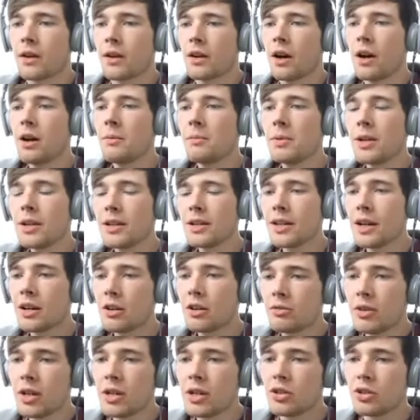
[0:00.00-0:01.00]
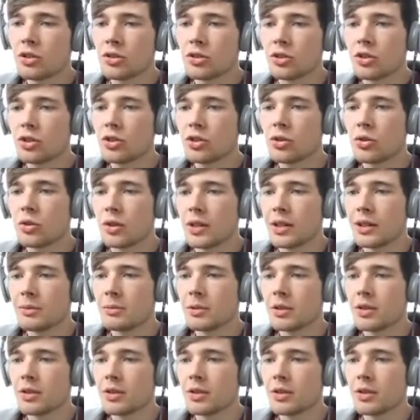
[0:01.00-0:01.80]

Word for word: can't be in decoration, surely,